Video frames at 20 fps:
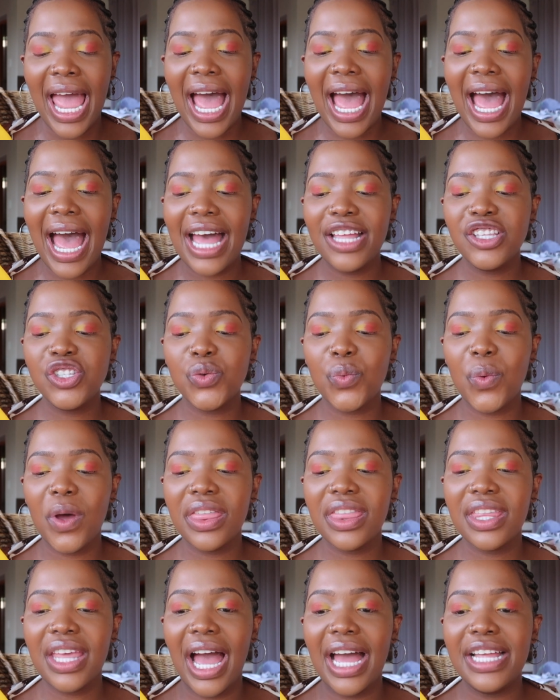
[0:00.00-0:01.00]
and
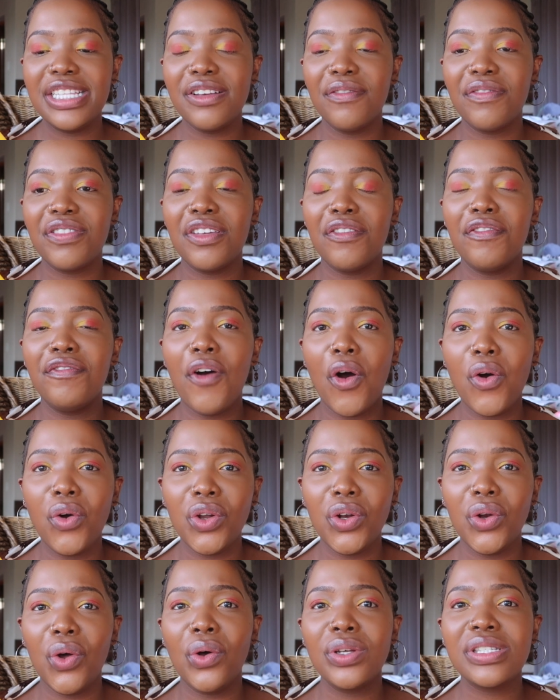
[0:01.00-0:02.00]
with kind of the
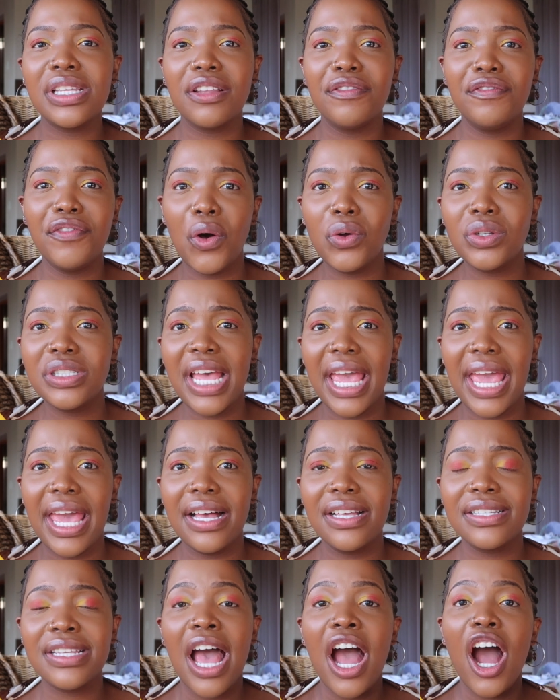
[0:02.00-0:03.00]
folklores and the folk
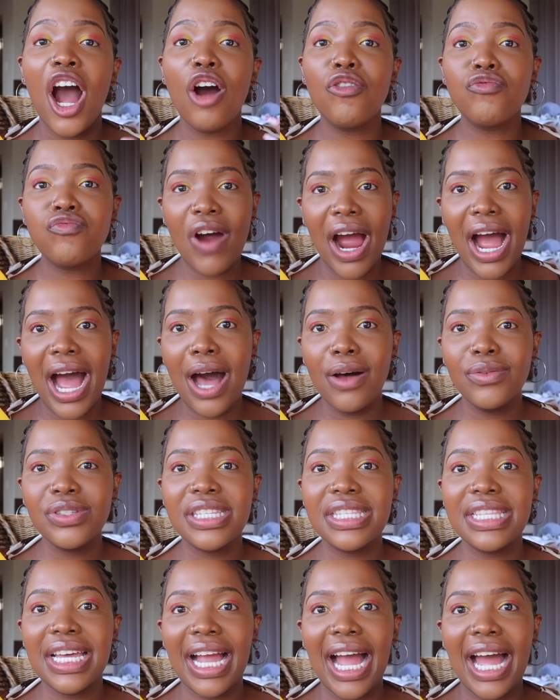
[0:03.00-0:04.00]
tales around
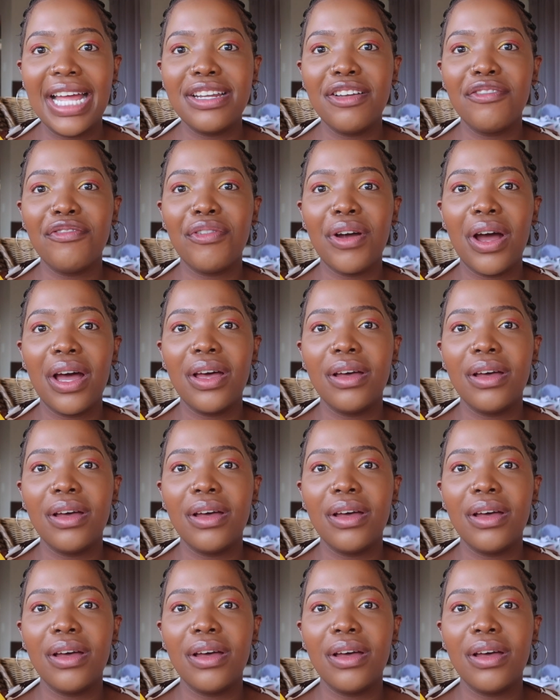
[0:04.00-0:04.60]
the kind of